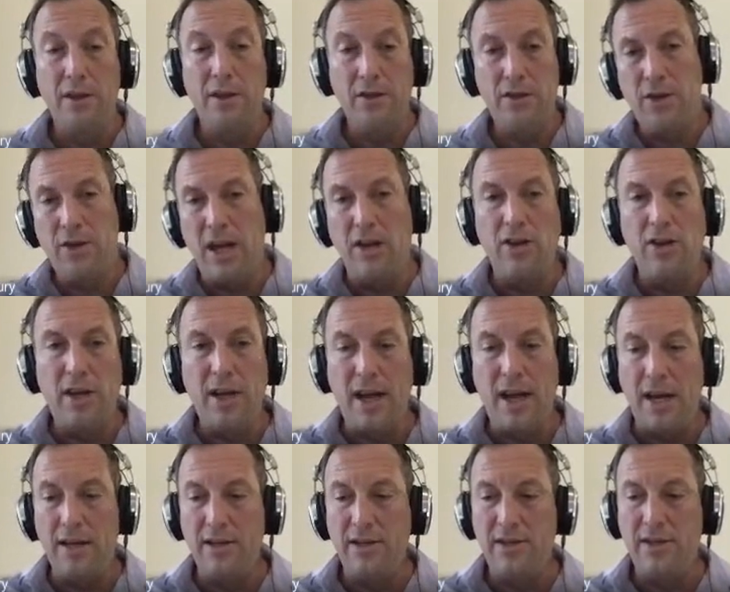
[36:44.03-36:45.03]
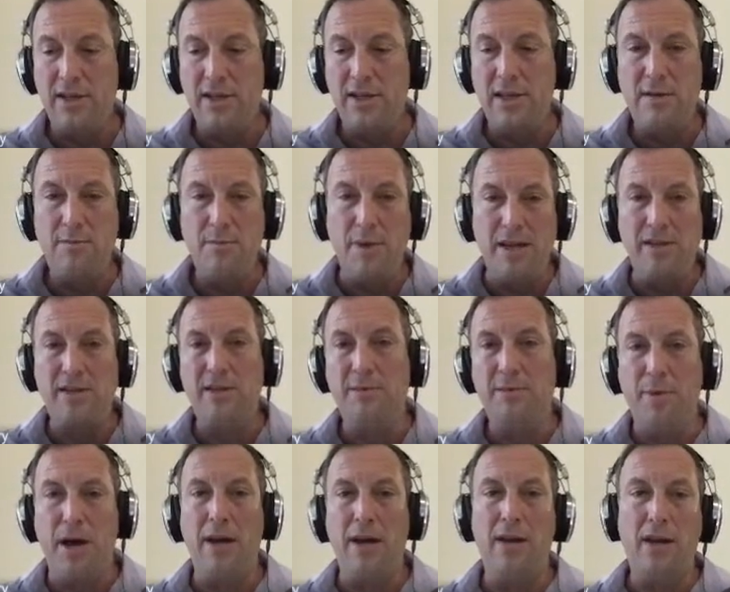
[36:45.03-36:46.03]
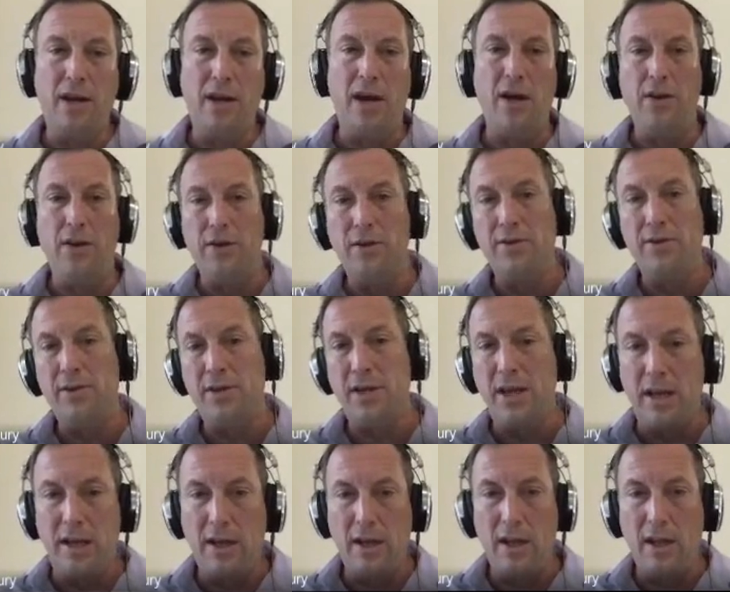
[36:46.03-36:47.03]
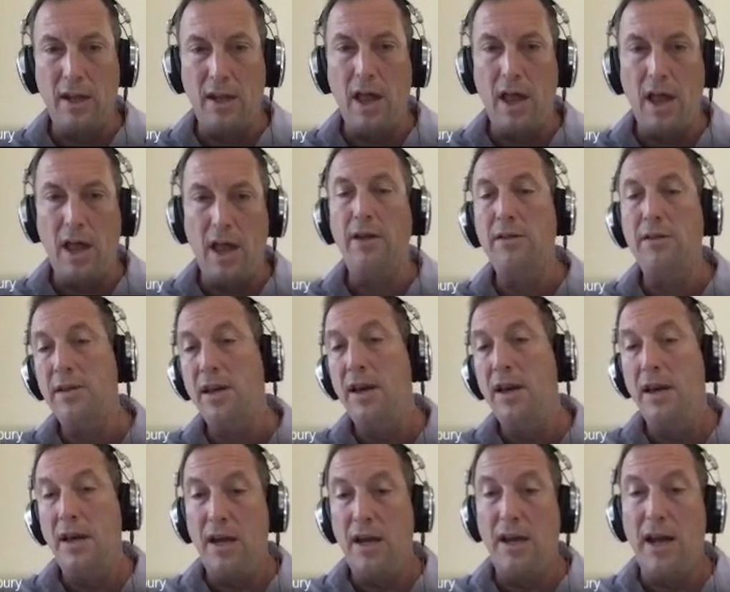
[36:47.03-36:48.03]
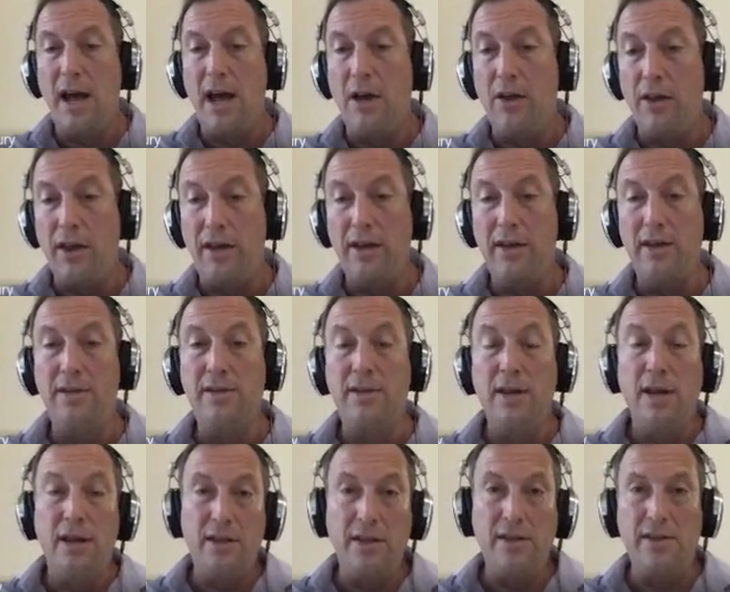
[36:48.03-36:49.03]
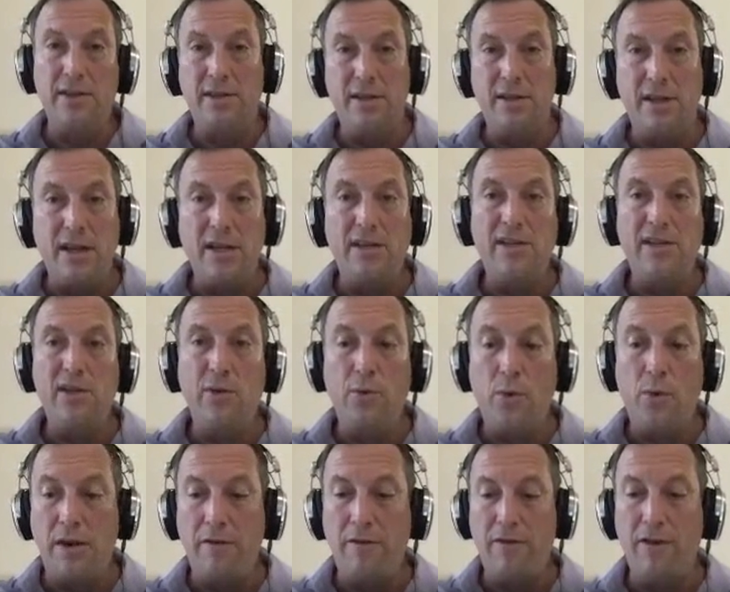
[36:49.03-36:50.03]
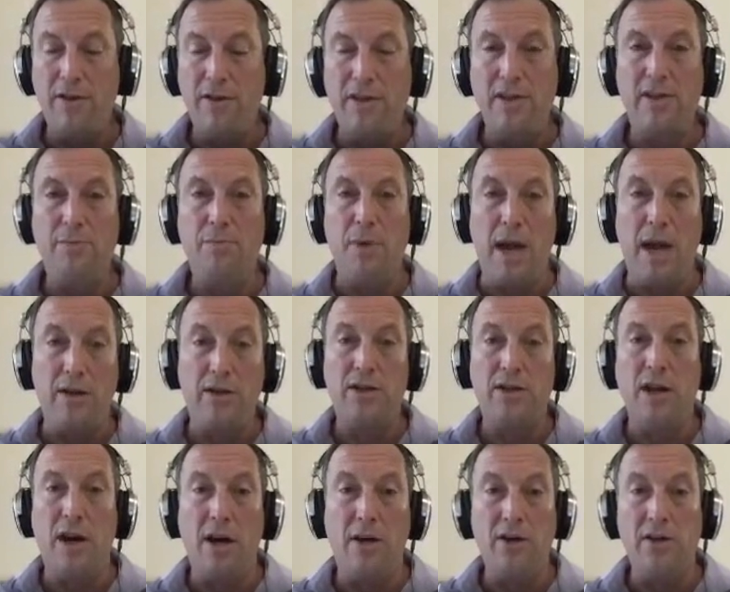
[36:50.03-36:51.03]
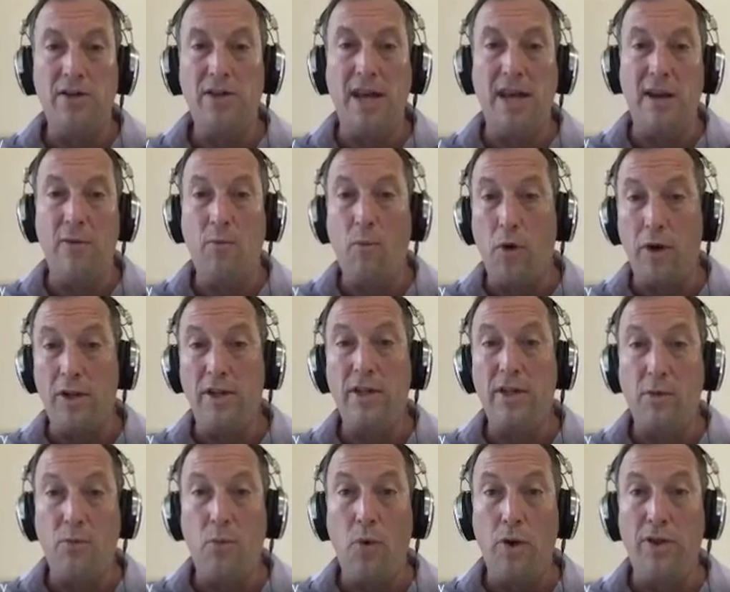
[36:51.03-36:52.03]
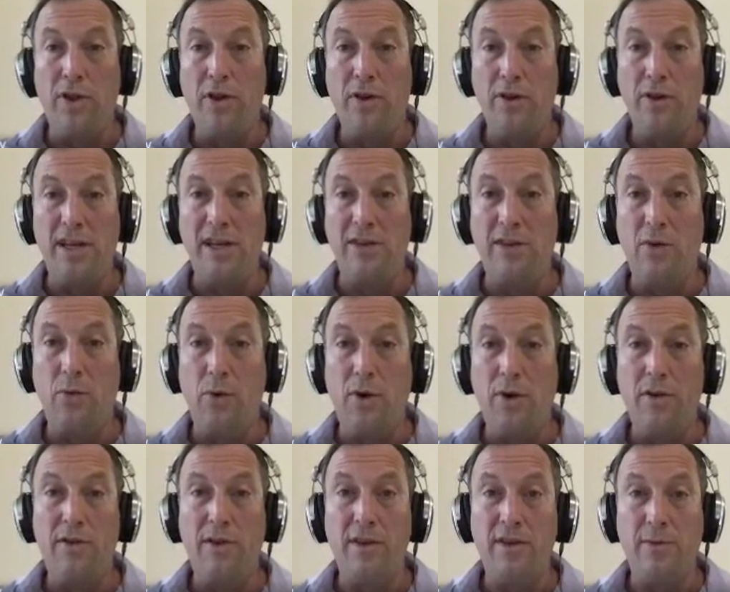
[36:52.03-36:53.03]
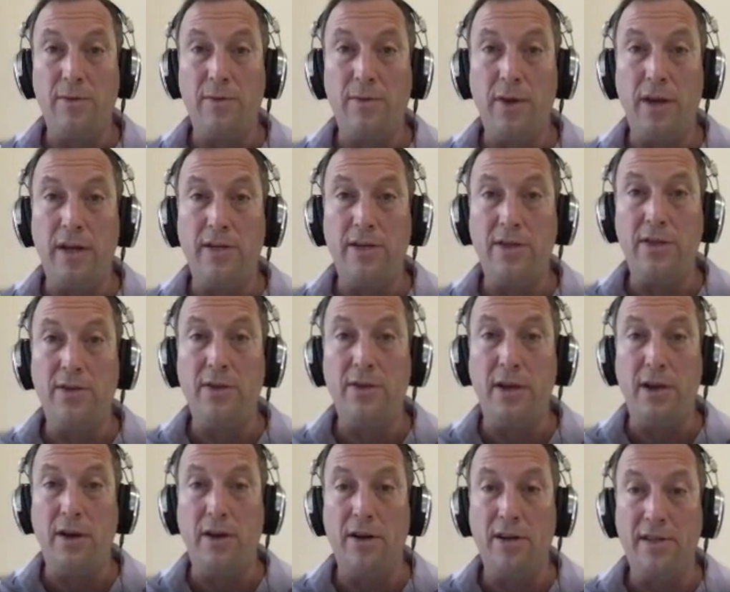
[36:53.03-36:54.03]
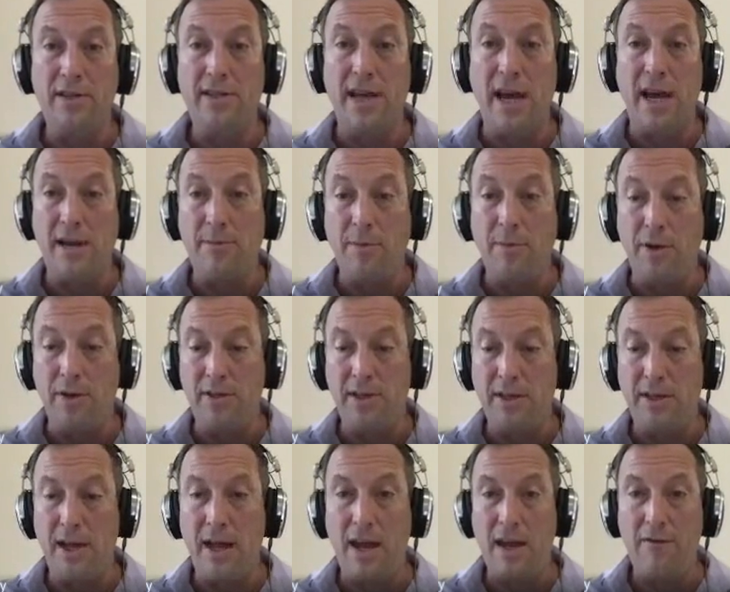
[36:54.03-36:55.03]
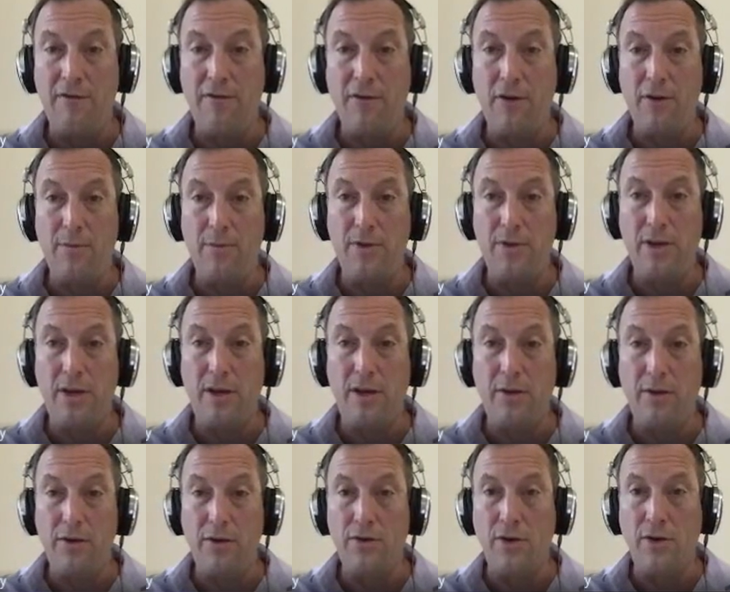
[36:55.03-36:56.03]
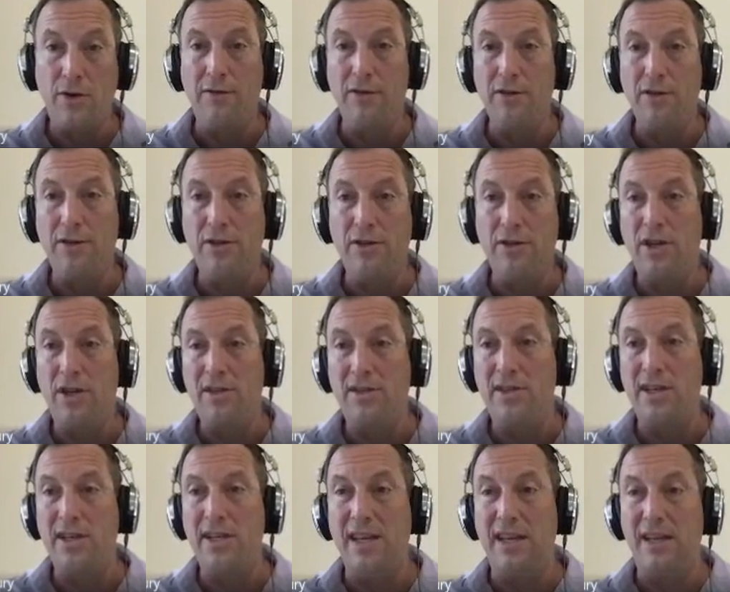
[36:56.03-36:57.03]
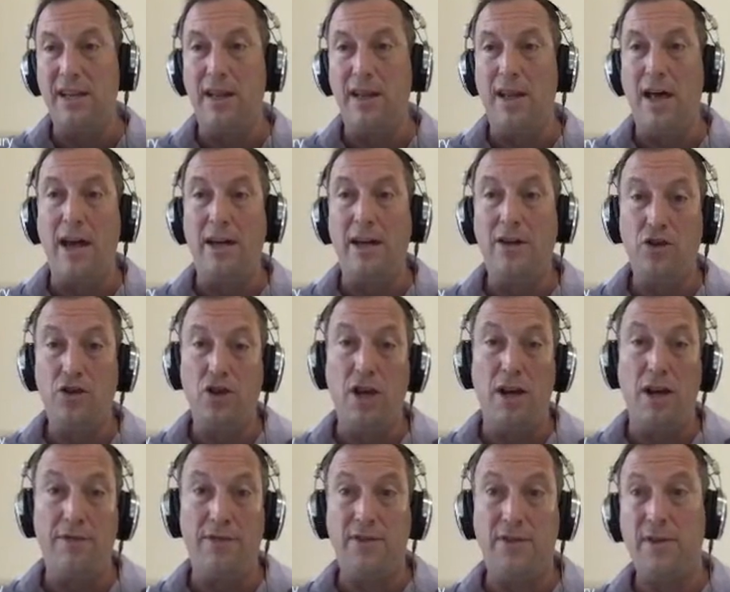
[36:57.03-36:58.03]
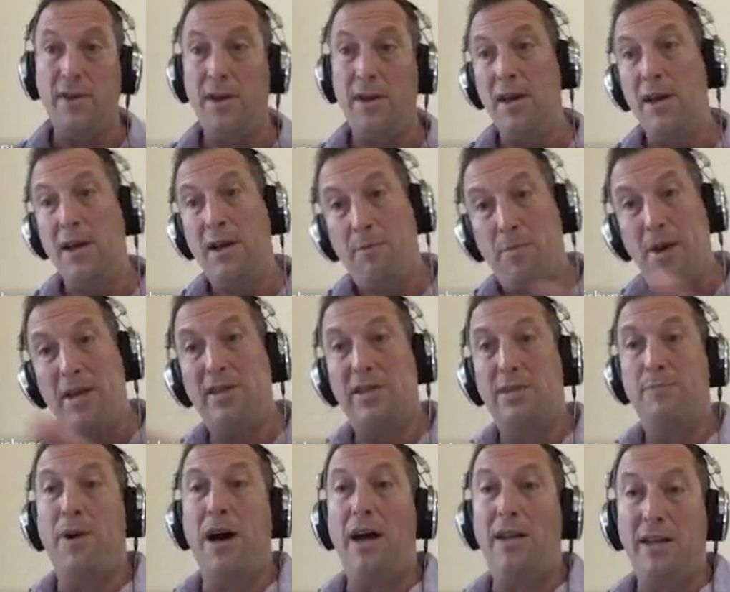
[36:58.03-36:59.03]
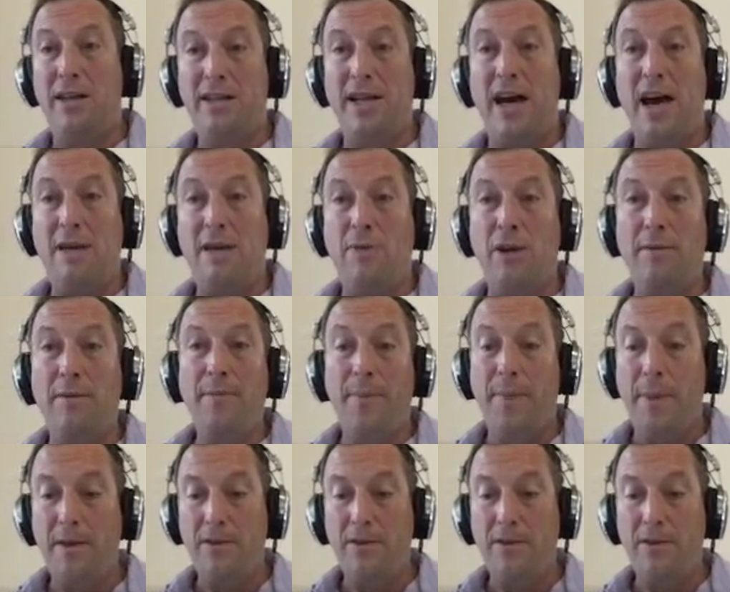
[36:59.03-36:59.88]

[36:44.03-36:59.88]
So again, you can kind of see based upon the colors and the lines and how that is, this is an easy way for dispatch to understand what they're dealing with as it relates to their assignments that they have for their particular drivers. And you can see that the line shifts based upon the timing.